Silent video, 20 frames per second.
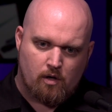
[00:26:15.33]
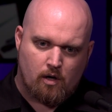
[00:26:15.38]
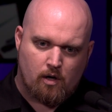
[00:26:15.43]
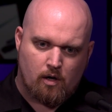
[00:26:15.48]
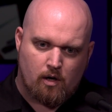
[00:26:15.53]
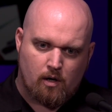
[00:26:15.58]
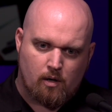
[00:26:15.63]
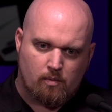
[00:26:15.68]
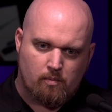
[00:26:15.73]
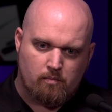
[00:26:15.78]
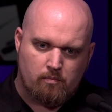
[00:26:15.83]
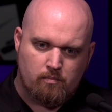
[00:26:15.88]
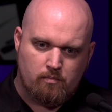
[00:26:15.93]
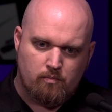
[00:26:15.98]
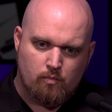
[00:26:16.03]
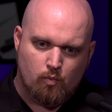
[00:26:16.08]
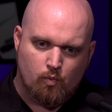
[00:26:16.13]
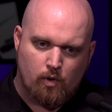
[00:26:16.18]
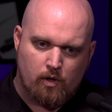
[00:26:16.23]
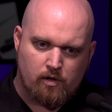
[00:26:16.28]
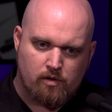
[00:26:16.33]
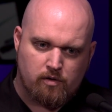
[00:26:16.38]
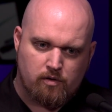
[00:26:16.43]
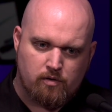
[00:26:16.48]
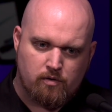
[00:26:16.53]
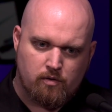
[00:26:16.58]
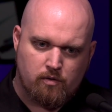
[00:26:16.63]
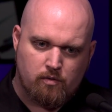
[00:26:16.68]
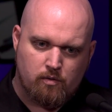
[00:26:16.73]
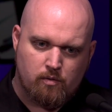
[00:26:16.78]
um,
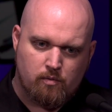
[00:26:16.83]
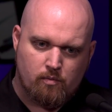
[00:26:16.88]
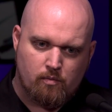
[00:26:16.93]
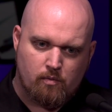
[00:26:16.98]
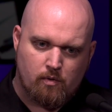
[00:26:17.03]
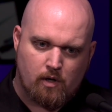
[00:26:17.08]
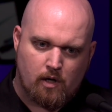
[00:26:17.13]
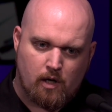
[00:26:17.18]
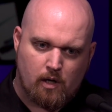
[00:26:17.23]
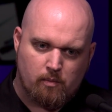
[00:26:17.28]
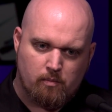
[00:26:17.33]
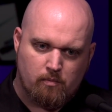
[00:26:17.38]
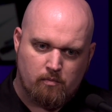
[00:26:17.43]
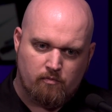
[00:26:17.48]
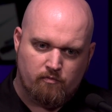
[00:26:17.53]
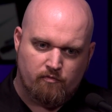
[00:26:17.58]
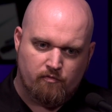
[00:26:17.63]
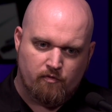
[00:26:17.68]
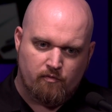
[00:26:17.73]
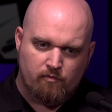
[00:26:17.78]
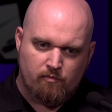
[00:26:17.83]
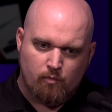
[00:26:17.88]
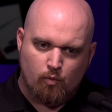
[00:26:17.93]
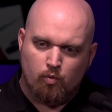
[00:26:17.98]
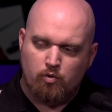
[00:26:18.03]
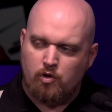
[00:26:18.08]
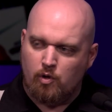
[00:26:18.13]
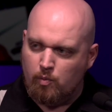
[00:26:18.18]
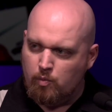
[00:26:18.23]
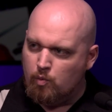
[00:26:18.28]
with um,
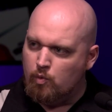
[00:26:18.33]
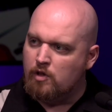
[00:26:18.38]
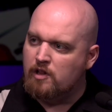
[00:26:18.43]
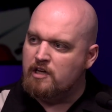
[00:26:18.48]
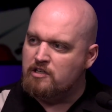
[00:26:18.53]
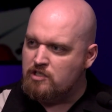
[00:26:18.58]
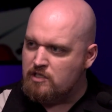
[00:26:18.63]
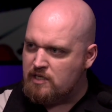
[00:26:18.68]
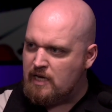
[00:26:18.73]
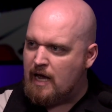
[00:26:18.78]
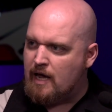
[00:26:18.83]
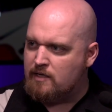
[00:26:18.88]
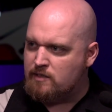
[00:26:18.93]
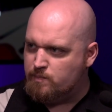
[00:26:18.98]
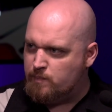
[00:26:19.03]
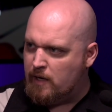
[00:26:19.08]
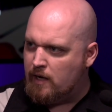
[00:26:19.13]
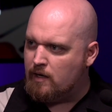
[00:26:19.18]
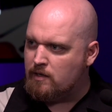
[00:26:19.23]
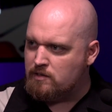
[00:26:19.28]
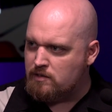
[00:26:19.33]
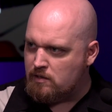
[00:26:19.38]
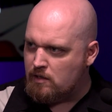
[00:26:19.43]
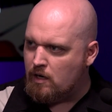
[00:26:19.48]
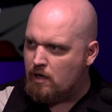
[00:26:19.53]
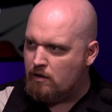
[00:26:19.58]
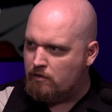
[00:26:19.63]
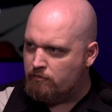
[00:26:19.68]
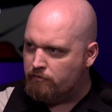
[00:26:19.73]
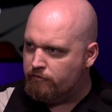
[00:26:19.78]
the religious aspects
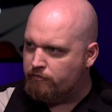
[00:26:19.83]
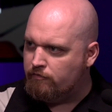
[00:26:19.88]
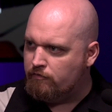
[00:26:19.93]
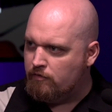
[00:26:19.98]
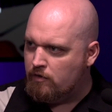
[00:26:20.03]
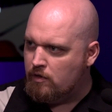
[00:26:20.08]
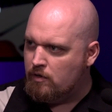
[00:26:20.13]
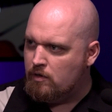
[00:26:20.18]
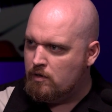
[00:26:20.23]
of